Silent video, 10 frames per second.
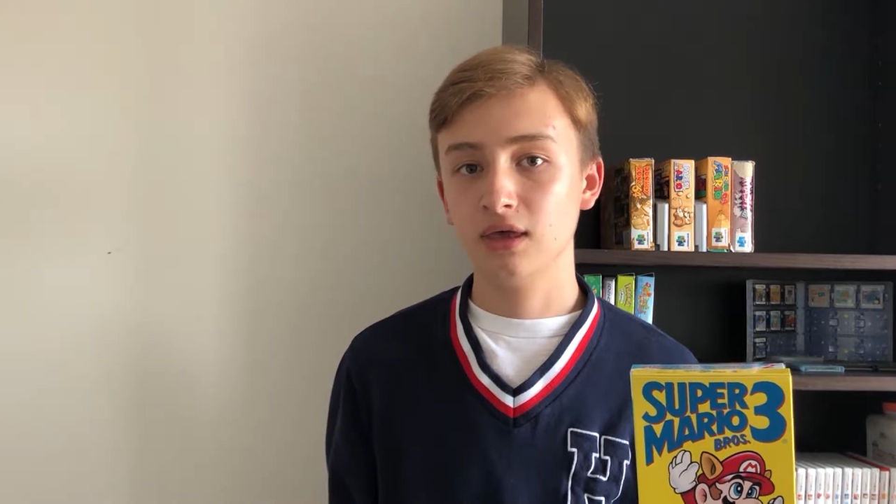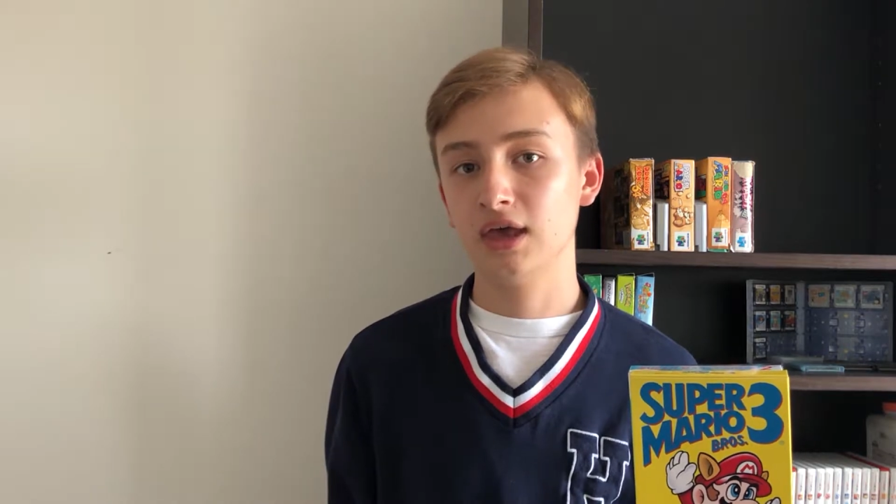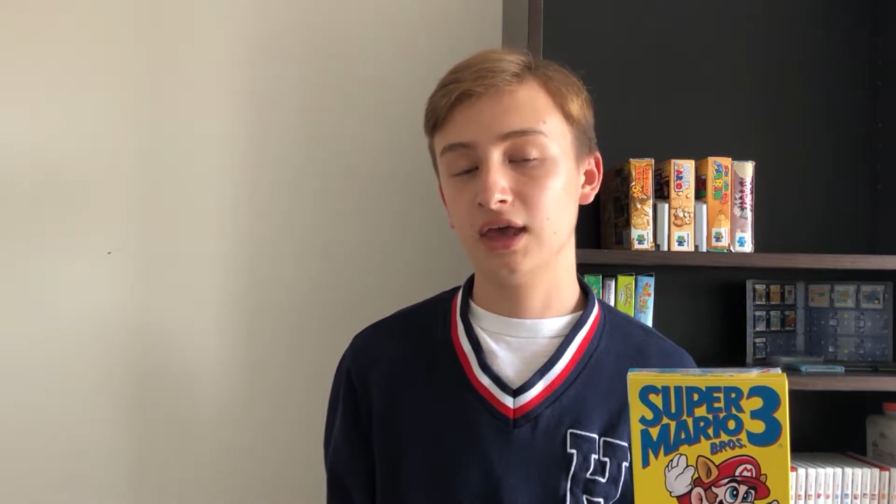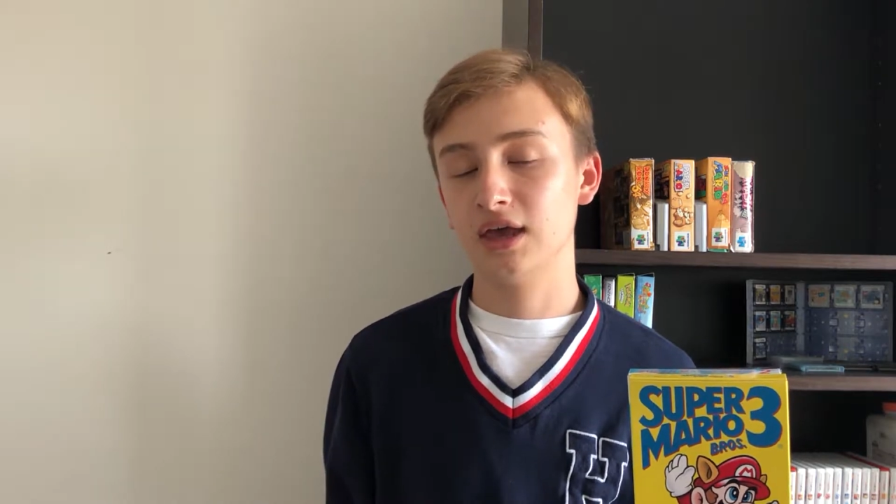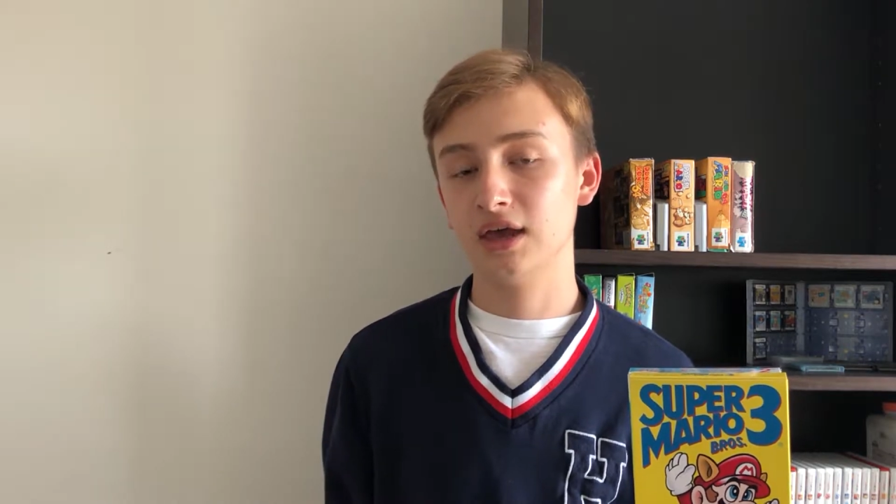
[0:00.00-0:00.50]

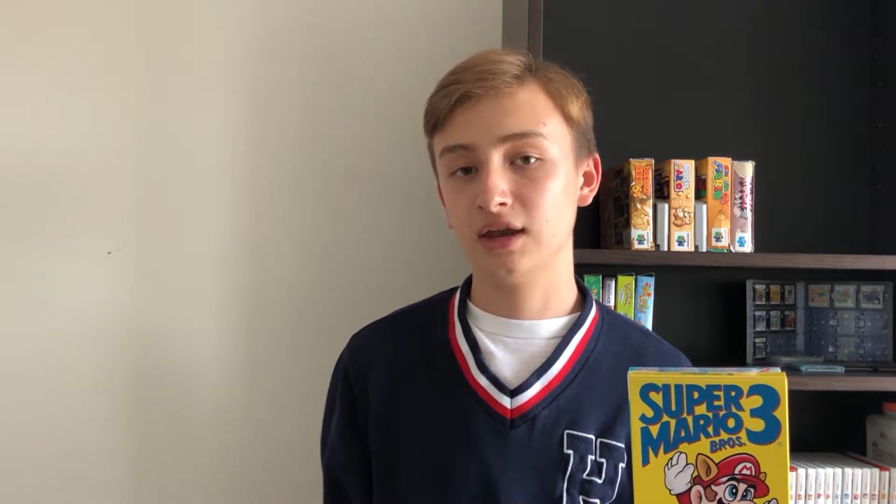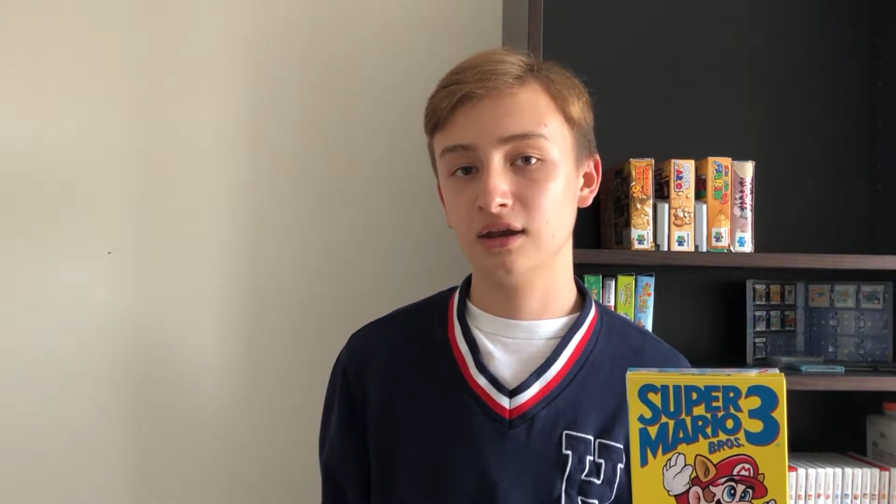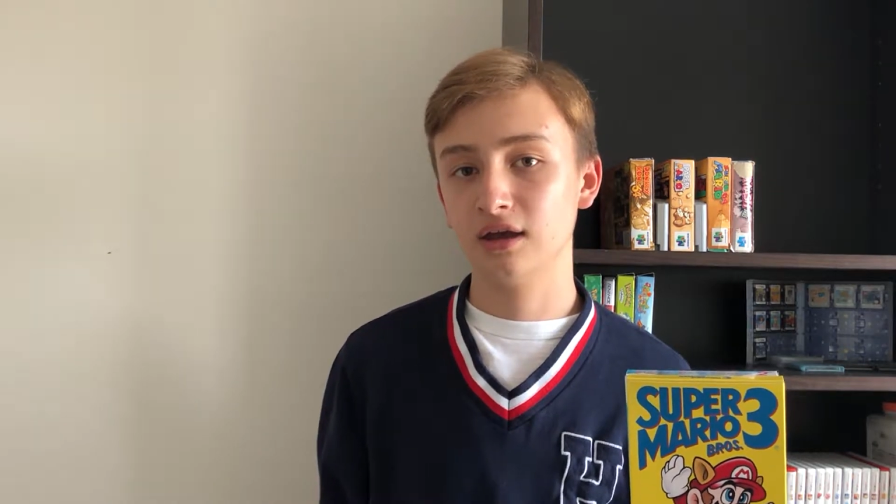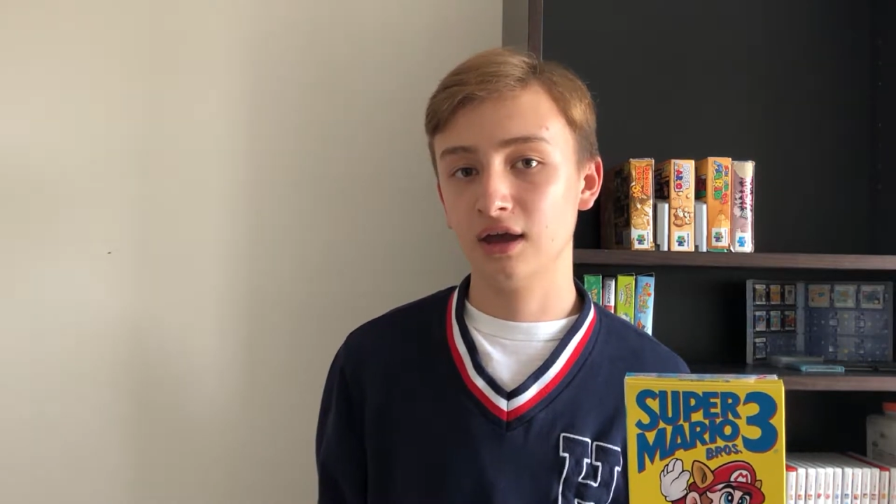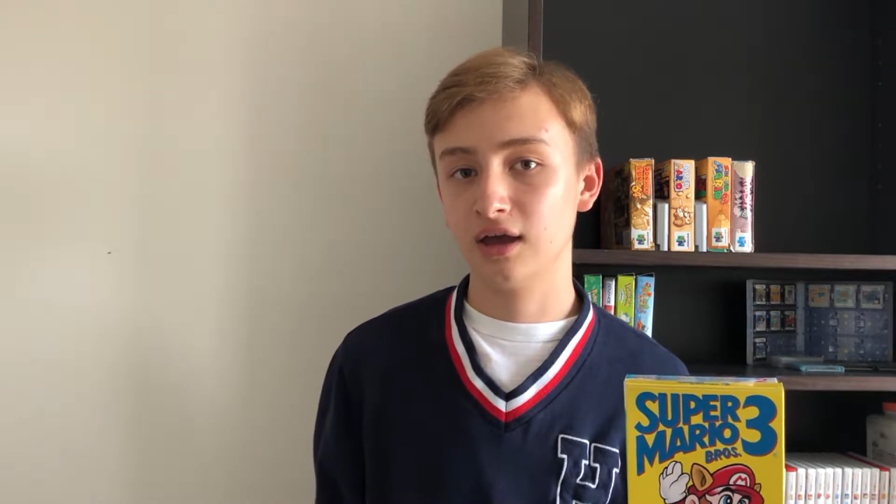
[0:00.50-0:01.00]

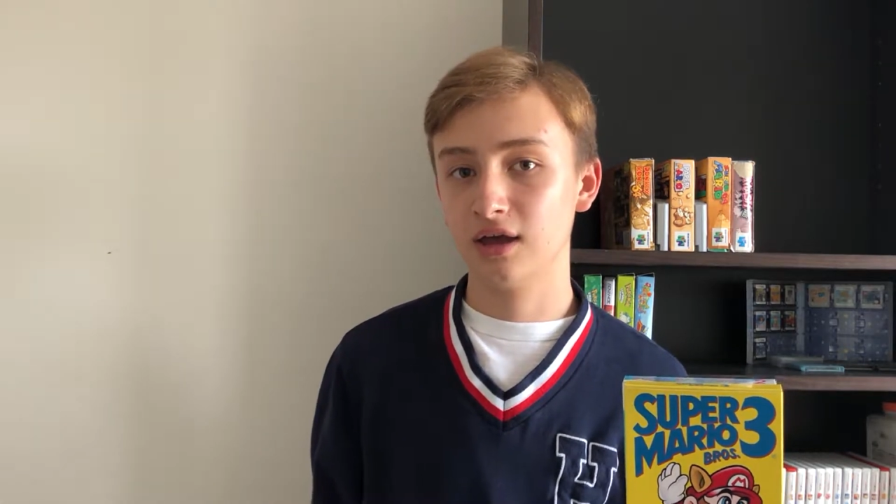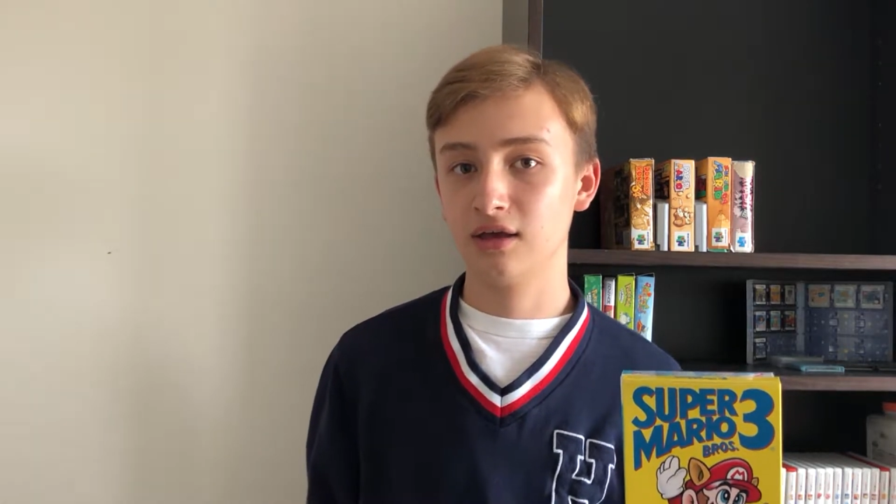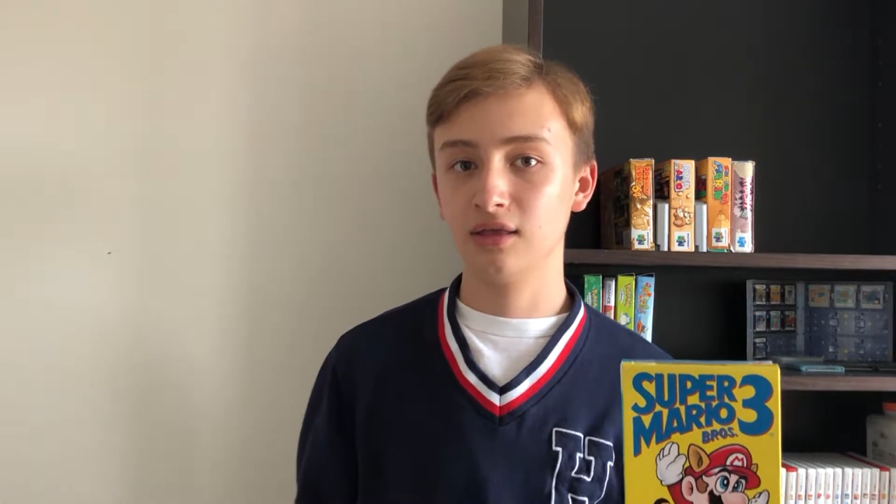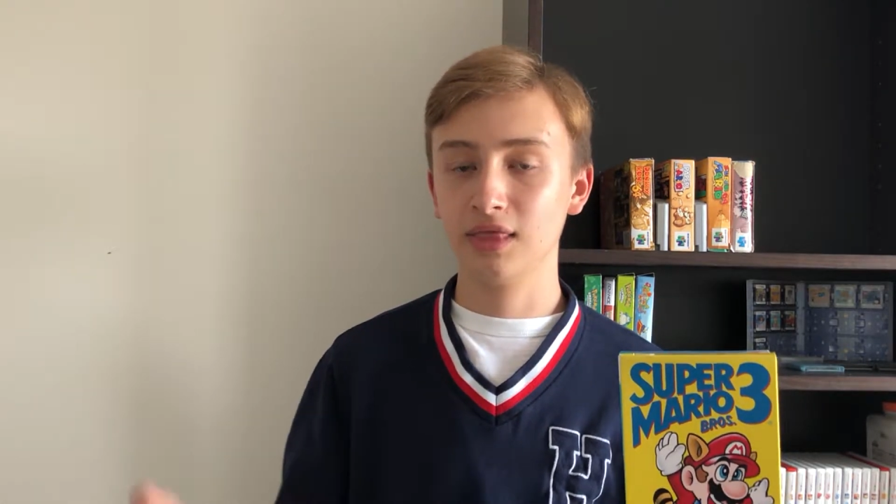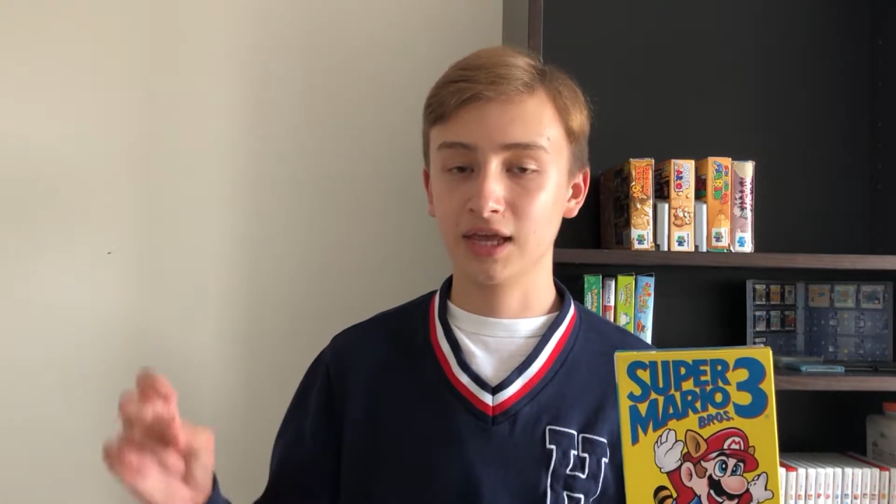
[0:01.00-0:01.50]
And
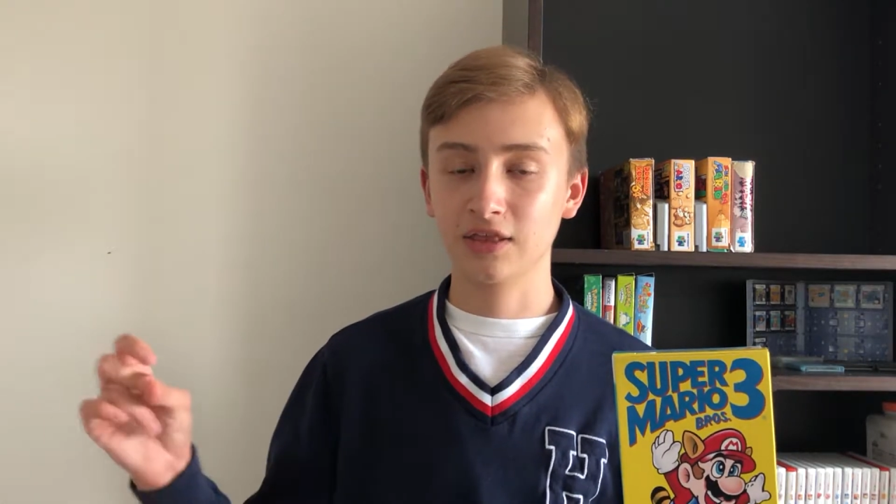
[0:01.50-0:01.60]
like